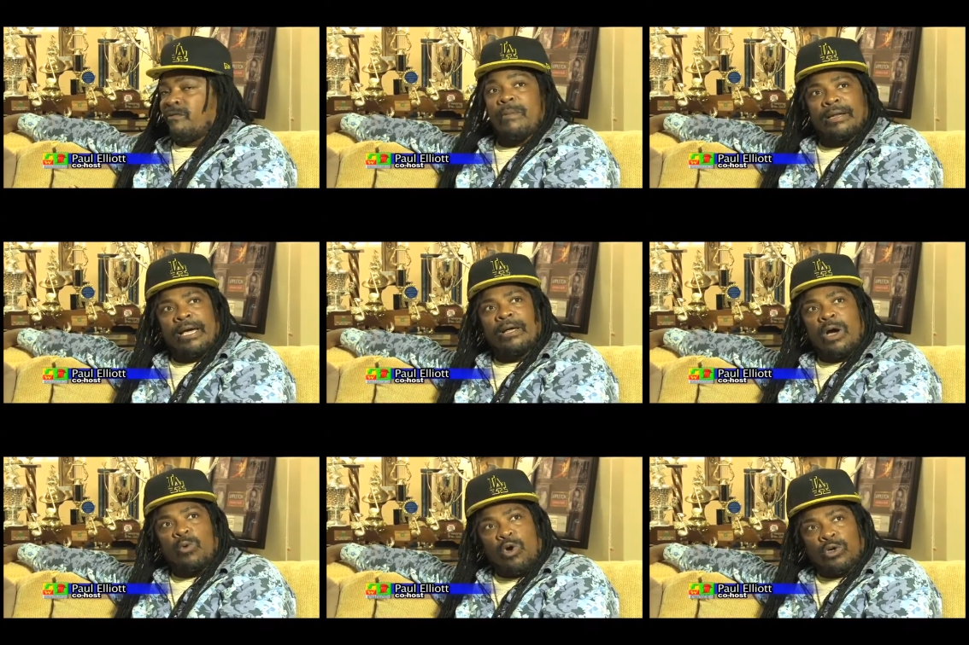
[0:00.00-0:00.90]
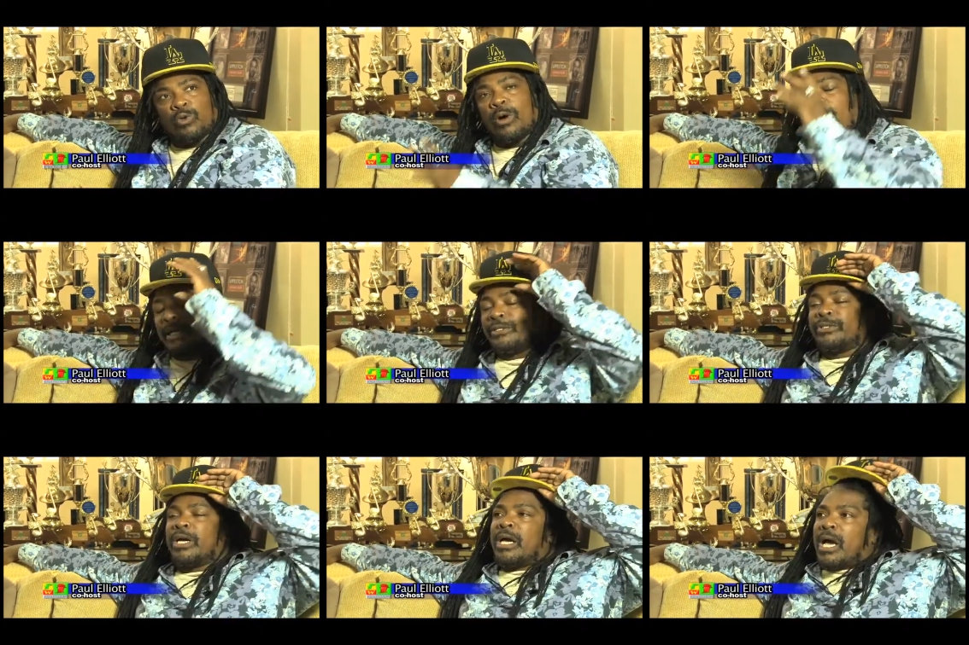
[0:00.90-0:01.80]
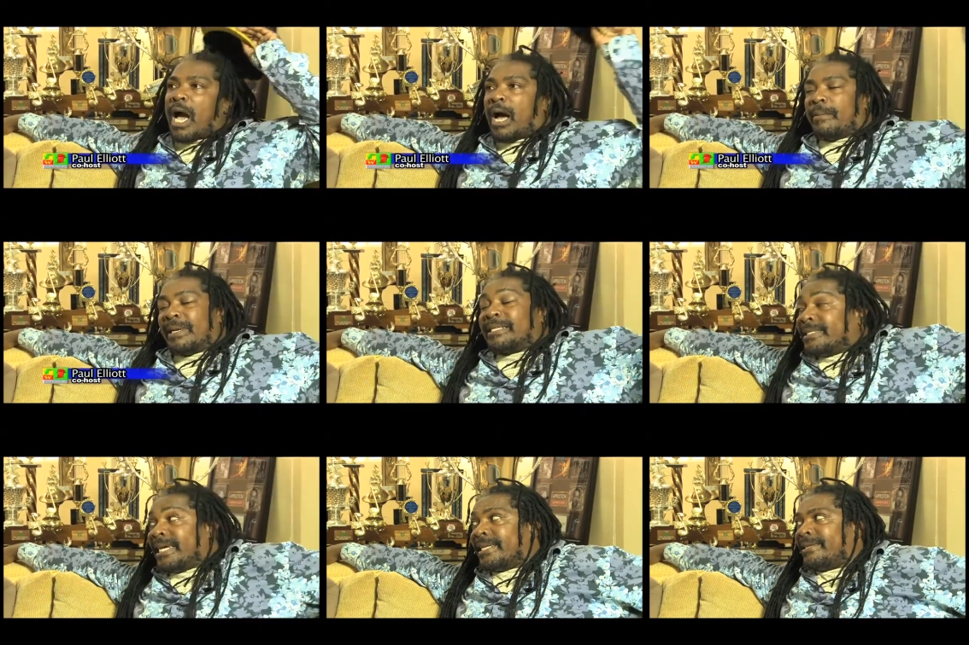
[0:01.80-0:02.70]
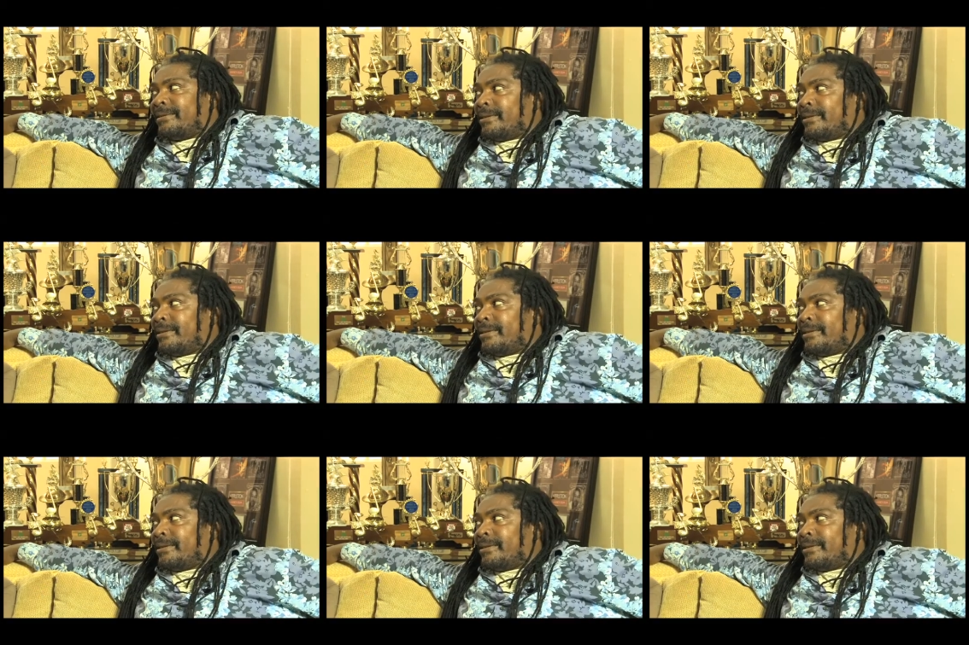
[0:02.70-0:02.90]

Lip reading: everybody I work towards. Listening.